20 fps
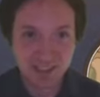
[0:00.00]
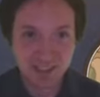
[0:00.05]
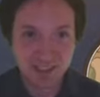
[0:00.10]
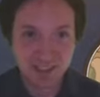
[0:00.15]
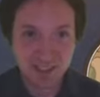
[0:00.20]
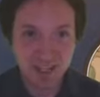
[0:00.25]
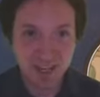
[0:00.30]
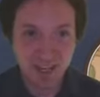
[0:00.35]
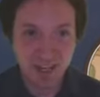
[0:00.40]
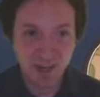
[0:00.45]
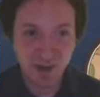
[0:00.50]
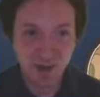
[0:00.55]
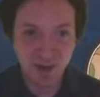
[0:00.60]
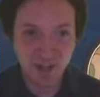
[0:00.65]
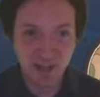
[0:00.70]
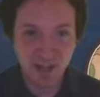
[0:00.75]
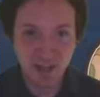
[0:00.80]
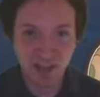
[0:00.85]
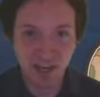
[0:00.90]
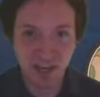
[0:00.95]
Yeah,
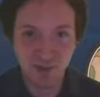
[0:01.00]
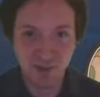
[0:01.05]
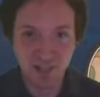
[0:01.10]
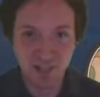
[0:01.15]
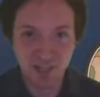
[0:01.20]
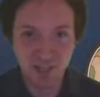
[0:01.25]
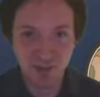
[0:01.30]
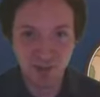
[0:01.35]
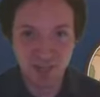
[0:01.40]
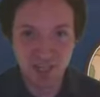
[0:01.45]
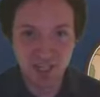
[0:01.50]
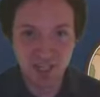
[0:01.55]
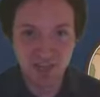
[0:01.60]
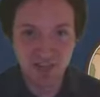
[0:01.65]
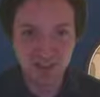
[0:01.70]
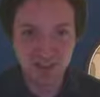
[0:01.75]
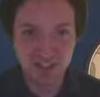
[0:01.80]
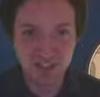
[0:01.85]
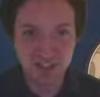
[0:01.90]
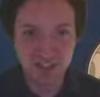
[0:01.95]
okay. Mason. I'm assuming
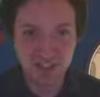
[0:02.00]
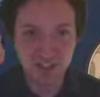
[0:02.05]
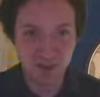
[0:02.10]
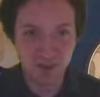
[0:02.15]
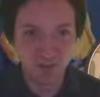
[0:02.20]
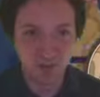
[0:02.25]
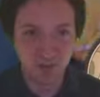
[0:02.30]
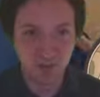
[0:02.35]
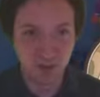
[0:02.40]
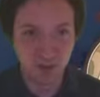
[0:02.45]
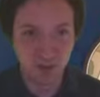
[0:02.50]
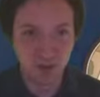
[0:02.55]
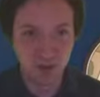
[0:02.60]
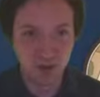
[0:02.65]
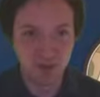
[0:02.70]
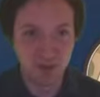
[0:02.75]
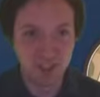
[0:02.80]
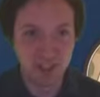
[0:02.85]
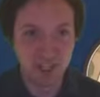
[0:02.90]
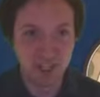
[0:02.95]
this is
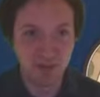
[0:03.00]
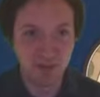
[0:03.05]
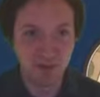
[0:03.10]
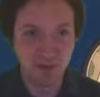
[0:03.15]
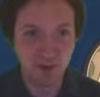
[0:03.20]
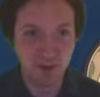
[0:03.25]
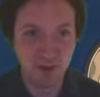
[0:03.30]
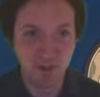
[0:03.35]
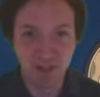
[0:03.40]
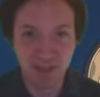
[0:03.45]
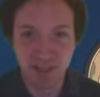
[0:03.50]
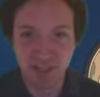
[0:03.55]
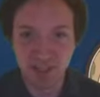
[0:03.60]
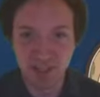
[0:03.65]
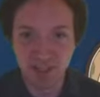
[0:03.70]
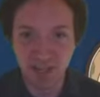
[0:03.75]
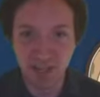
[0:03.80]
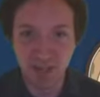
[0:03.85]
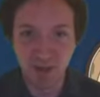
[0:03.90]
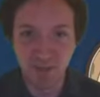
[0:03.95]
virtually everyone, and
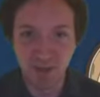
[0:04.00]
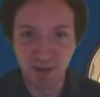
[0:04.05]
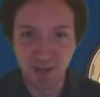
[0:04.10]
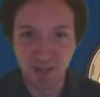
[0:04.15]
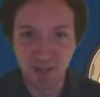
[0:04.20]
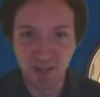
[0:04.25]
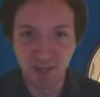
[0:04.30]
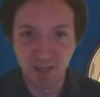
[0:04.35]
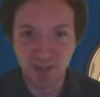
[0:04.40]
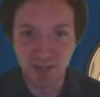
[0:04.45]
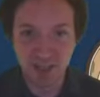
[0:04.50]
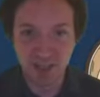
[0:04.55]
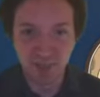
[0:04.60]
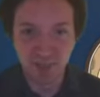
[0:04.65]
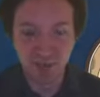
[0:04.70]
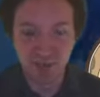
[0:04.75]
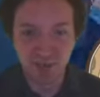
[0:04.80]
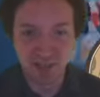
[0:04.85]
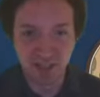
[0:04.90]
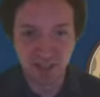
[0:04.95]
yeah, I think
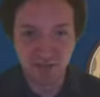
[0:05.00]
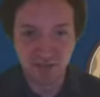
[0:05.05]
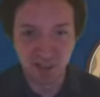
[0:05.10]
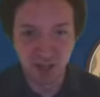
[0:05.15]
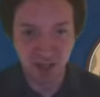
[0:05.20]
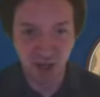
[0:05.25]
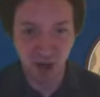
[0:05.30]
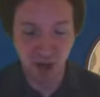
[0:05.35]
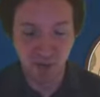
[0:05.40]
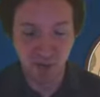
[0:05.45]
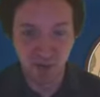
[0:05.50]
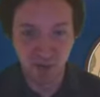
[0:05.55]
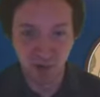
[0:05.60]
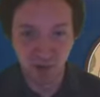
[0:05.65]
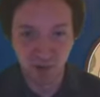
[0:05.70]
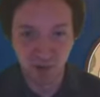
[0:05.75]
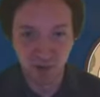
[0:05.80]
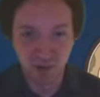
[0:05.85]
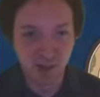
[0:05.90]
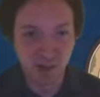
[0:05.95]
the
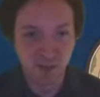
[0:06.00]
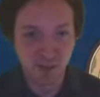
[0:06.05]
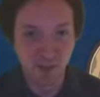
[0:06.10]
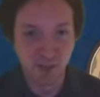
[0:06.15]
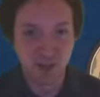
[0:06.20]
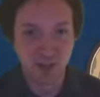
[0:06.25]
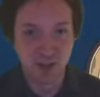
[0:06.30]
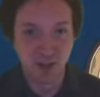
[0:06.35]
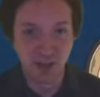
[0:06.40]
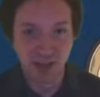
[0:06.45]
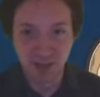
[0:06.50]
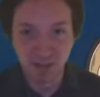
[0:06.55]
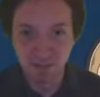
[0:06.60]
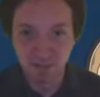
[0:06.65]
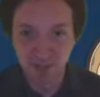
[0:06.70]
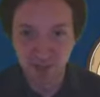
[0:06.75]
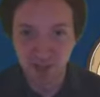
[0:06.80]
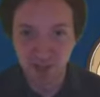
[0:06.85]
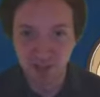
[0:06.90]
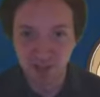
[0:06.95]
couple of which I am
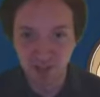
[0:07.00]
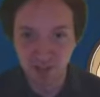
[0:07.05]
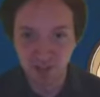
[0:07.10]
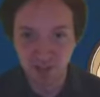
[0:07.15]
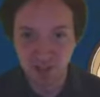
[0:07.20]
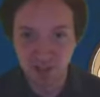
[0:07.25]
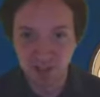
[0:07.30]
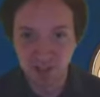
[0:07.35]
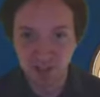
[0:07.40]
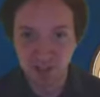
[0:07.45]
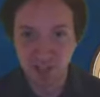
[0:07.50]
the husband